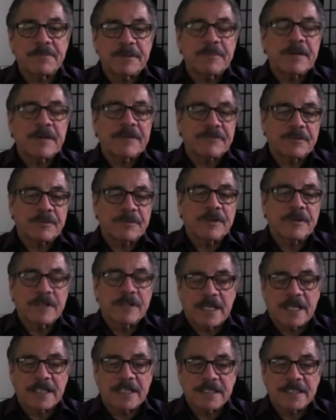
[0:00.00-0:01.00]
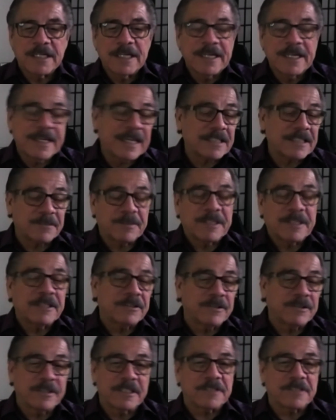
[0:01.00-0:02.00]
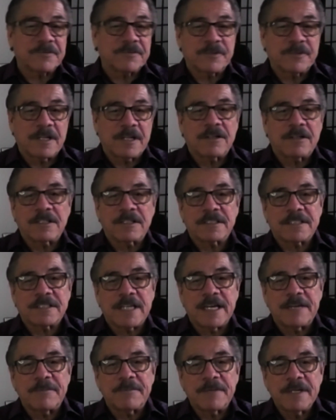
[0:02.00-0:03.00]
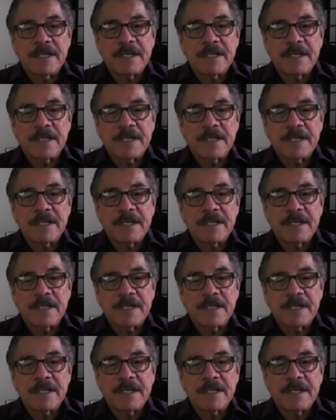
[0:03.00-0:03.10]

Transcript: People have to realize he hasn't been doing this for the longest time.